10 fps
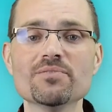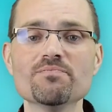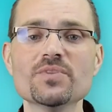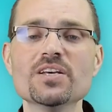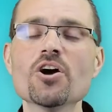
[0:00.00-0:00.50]
it,
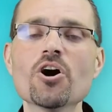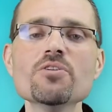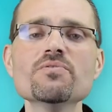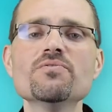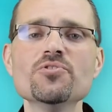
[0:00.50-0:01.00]
an
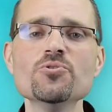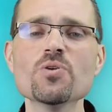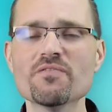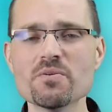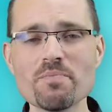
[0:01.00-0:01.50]
overview
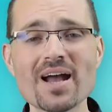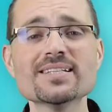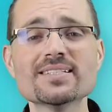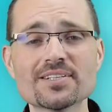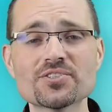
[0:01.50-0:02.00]
of the
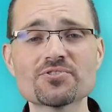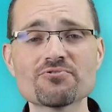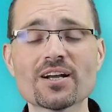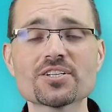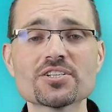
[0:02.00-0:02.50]
basic
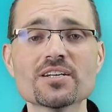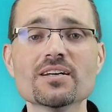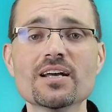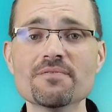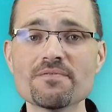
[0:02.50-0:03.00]
structure
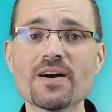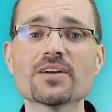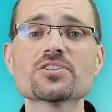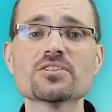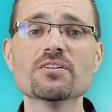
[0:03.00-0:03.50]
and
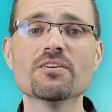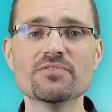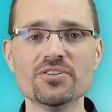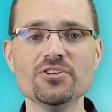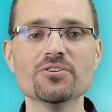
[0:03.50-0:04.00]
function of
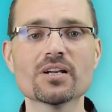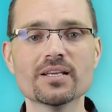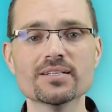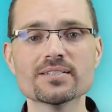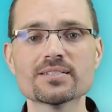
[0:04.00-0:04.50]
the
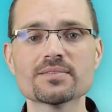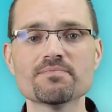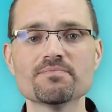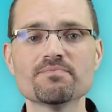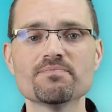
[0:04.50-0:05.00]
nucleus.
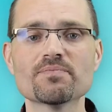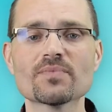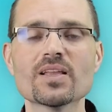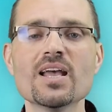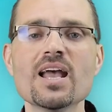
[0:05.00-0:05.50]

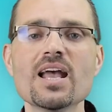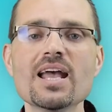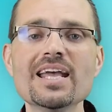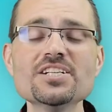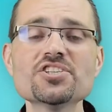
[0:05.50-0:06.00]

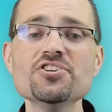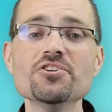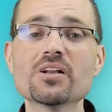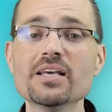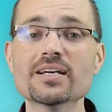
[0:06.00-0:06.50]
Each
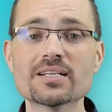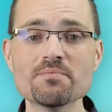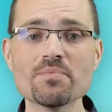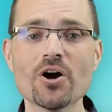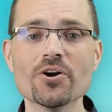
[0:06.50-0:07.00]
nuclear
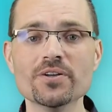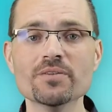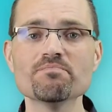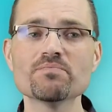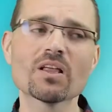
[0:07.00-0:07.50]

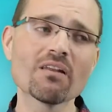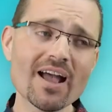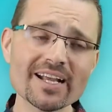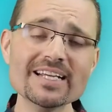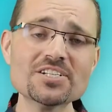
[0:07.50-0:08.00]
component,
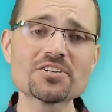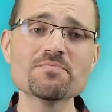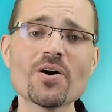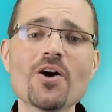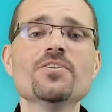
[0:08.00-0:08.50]
like each
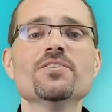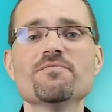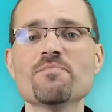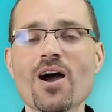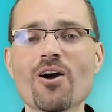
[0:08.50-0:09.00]
component of
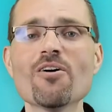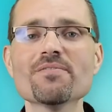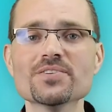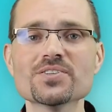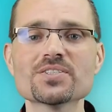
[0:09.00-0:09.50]
my
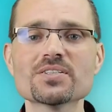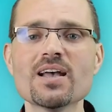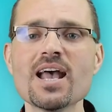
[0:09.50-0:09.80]
office,